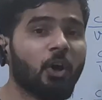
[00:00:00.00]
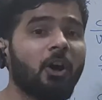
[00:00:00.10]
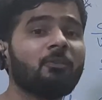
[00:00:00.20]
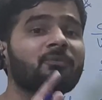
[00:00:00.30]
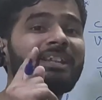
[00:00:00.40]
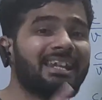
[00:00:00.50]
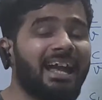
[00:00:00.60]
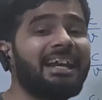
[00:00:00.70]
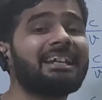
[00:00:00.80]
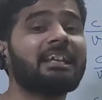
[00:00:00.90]
of the
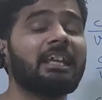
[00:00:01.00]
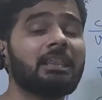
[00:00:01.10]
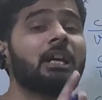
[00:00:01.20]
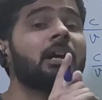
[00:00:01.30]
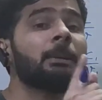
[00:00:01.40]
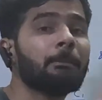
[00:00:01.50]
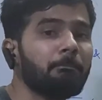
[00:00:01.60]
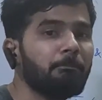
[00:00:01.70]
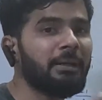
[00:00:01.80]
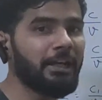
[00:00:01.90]
light in the
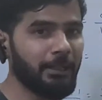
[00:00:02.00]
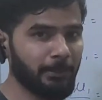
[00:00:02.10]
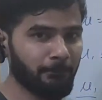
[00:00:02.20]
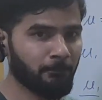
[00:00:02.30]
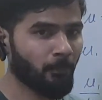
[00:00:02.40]
medium.